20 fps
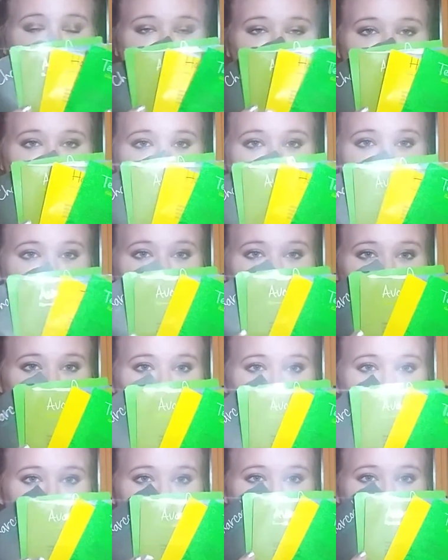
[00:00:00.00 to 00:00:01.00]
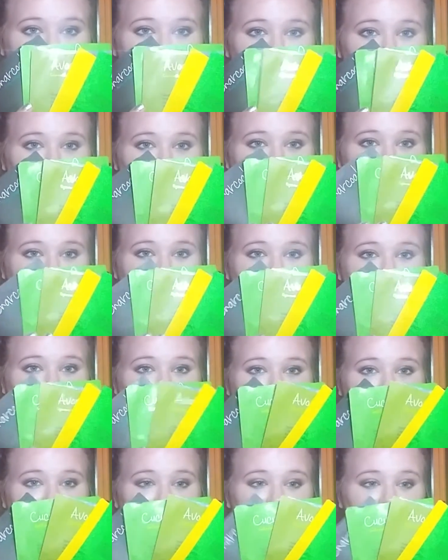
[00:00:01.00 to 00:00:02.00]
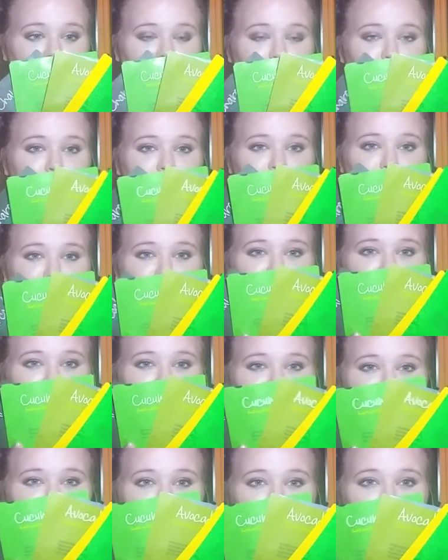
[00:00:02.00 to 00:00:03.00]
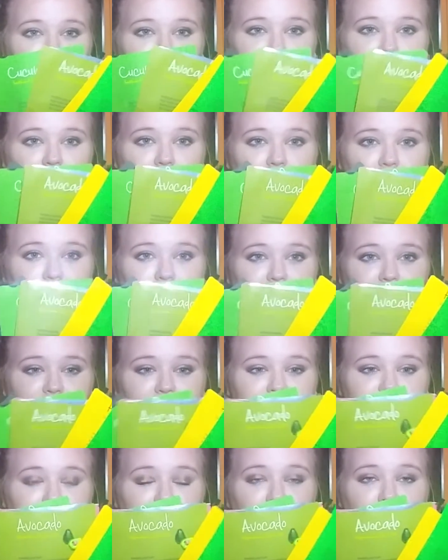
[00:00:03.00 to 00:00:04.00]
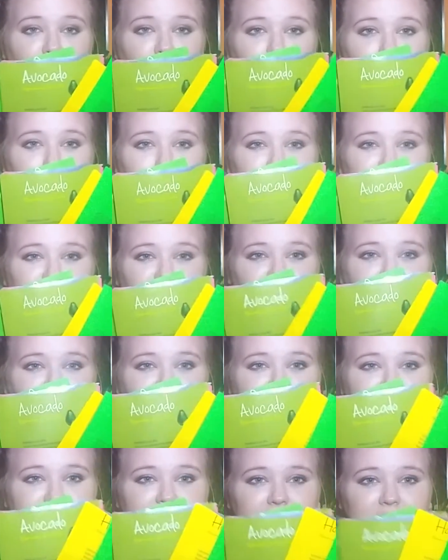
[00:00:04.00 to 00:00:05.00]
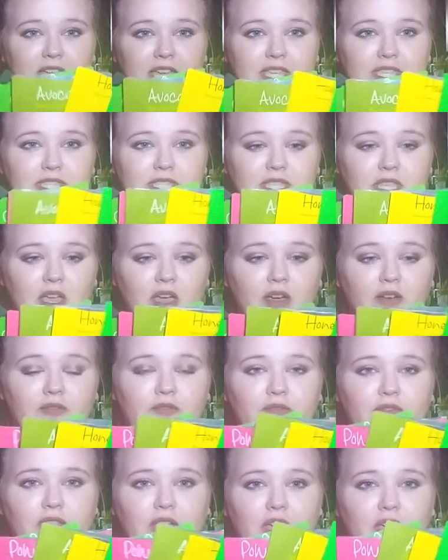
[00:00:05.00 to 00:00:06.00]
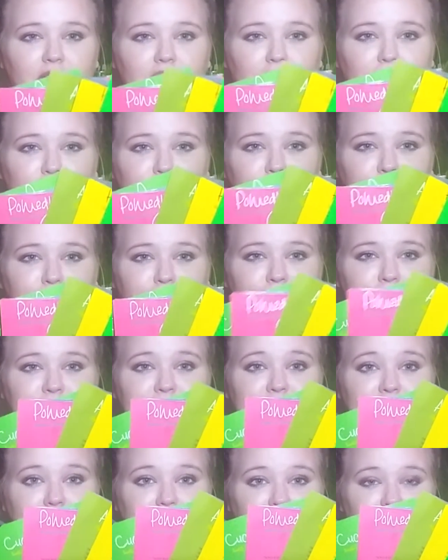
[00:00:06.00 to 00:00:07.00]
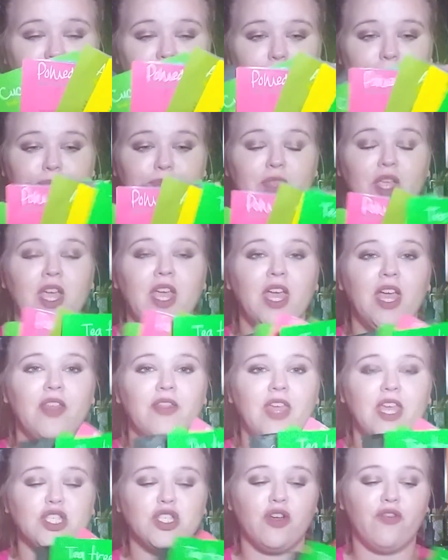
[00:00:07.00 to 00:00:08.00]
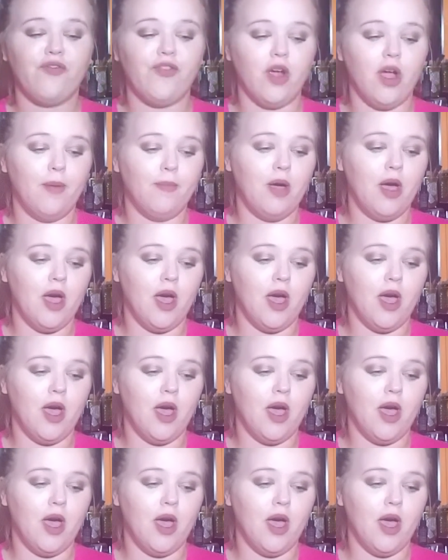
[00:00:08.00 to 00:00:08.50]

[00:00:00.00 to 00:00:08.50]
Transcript: right here. There is 6 of them. I don't know if you can see all the colors, but there is 6 of them. 6 of them. These are from